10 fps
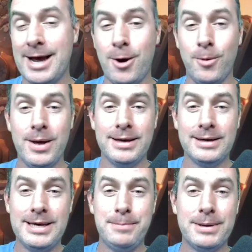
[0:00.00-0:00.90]
Now,
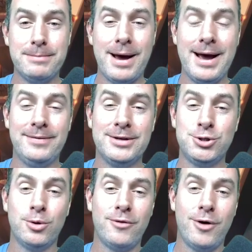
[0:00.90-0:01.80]
keep in mind that
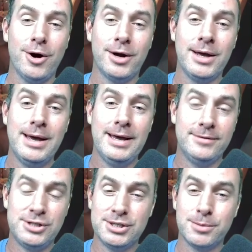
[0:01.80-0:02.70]
Joan of Arc,
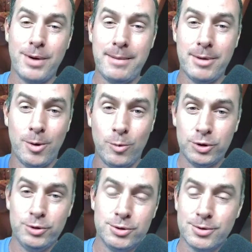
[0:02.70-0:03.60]
if she's the primary,
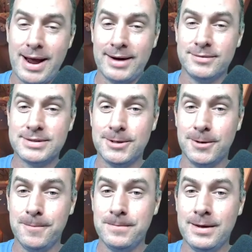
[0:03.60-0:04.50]
will use her active
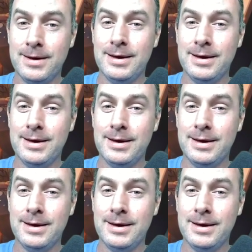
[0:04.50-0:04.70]
skill.